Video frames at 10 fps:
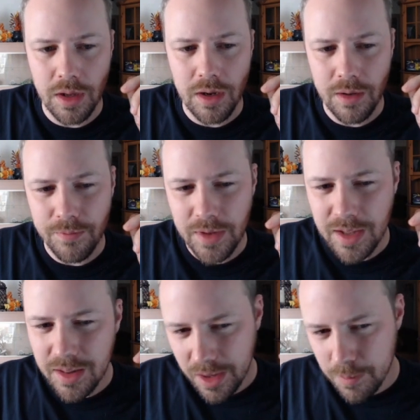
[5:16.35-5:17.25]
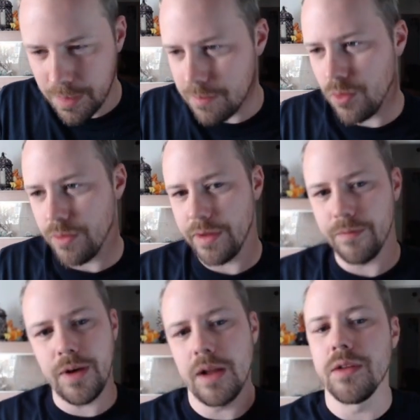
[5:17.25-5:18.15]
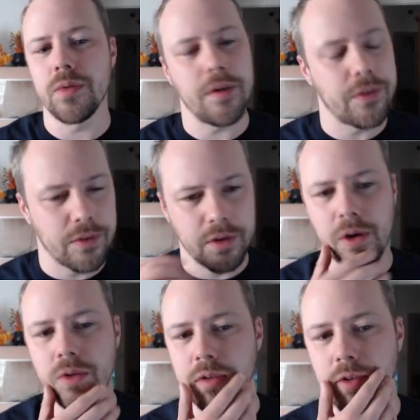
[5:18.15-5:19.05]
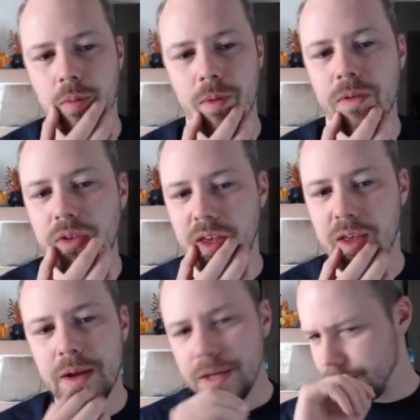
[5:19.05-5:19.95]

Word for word: I think I like him a bit more than Fen as well, so we're going to go to the top of C.